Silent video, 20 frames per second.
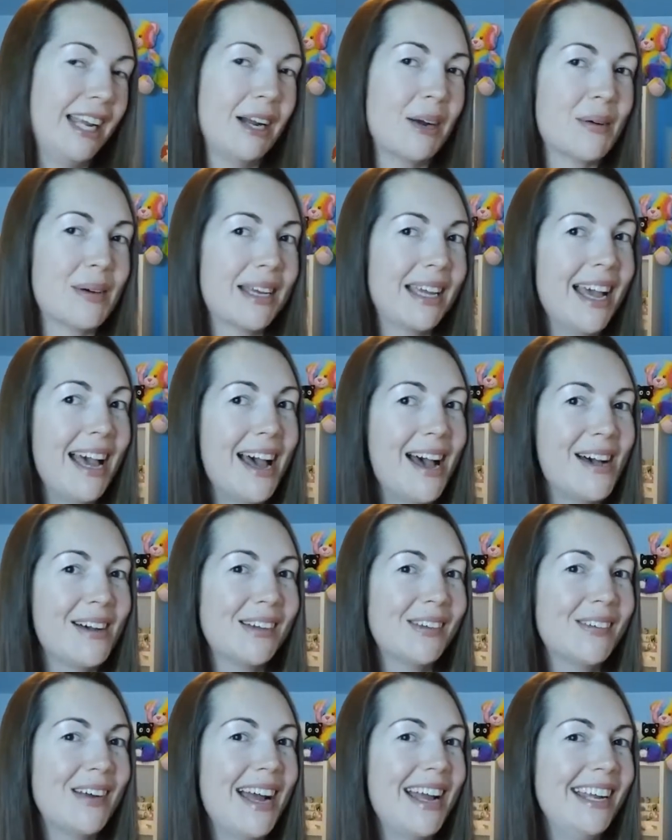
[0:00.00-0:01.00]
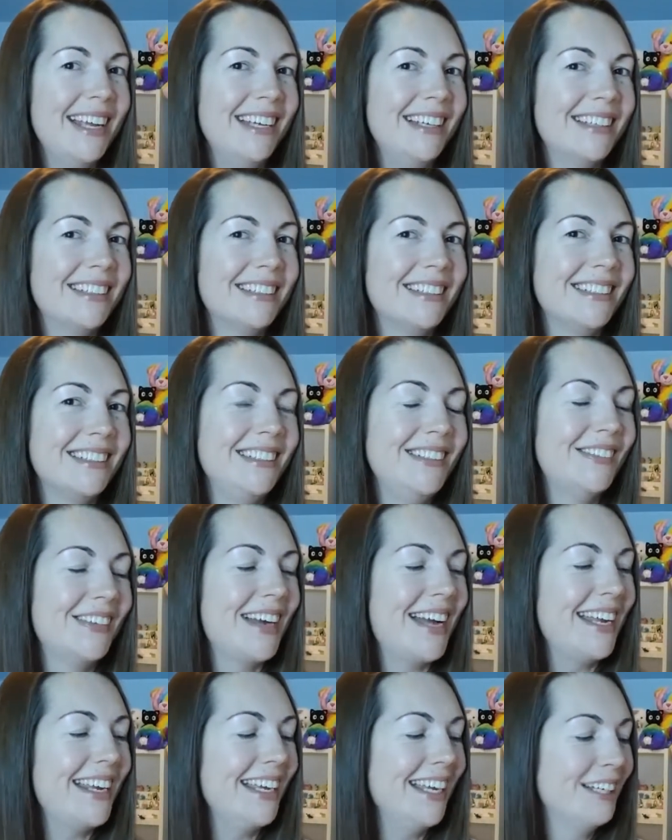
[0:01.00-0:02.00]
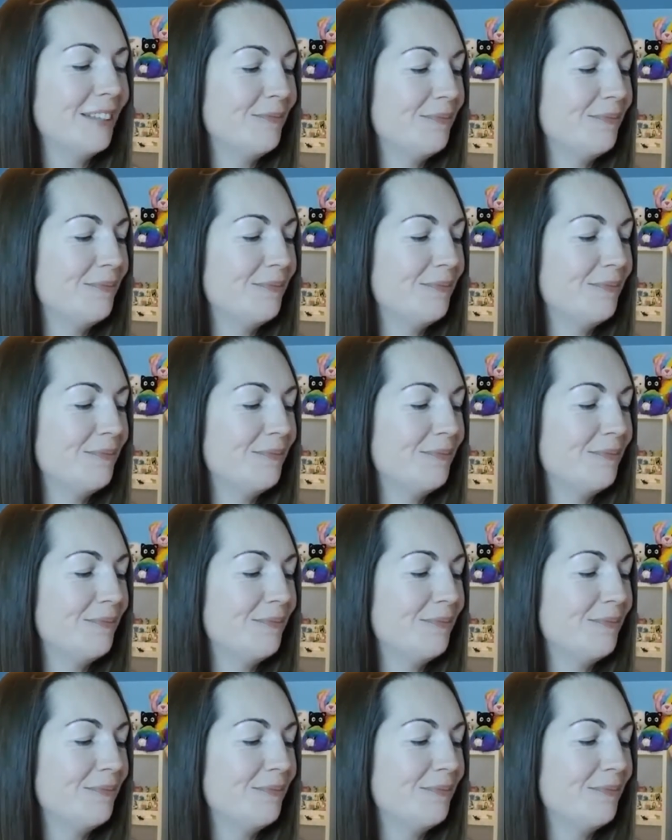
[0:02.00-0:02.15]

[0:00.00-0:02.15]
Here we go. You ready? You ready?